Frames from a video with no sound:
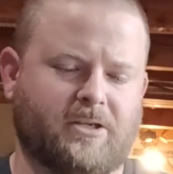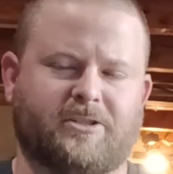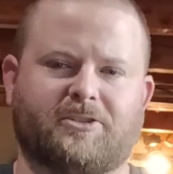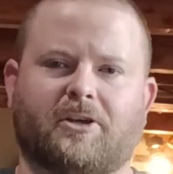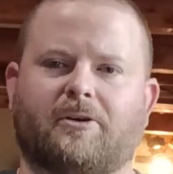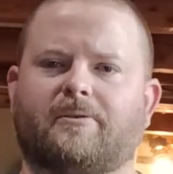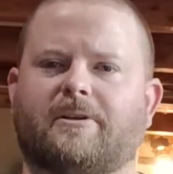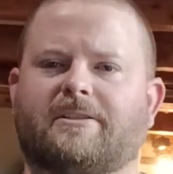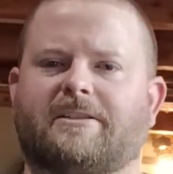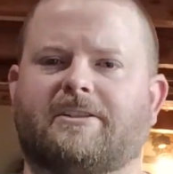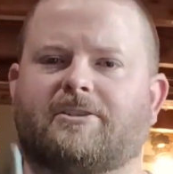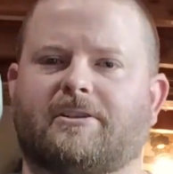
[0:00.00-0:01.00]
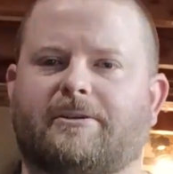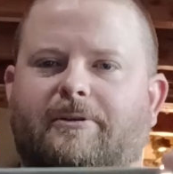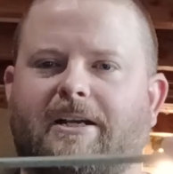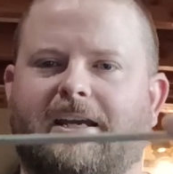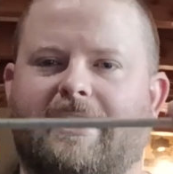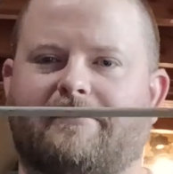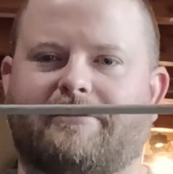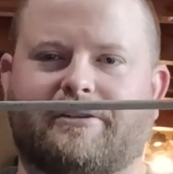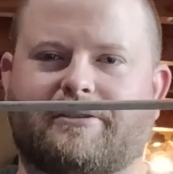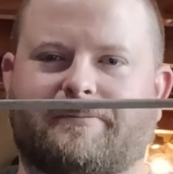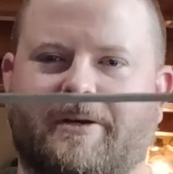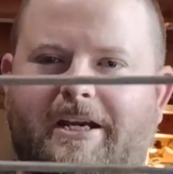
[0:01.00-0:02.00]
So essentially what I have here
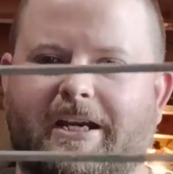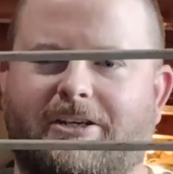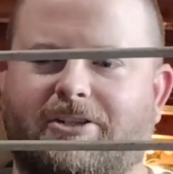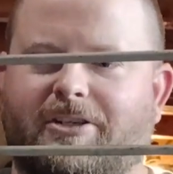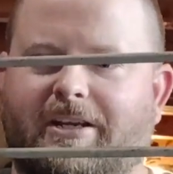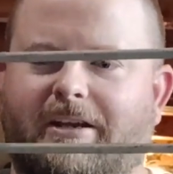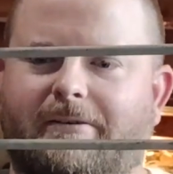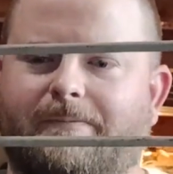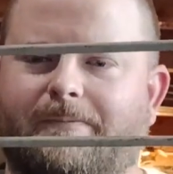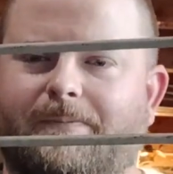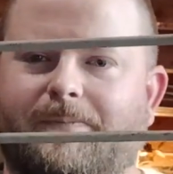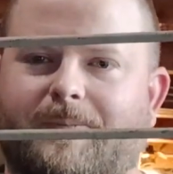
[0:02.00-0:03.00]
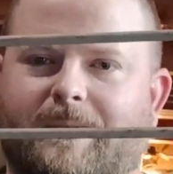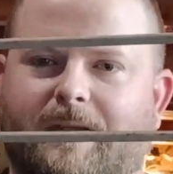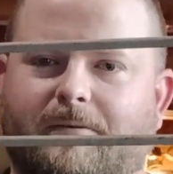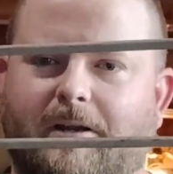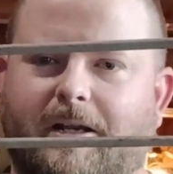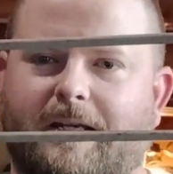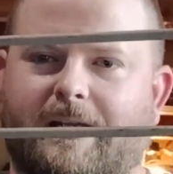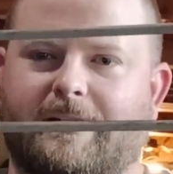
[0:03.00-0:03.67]
is my H stand, right?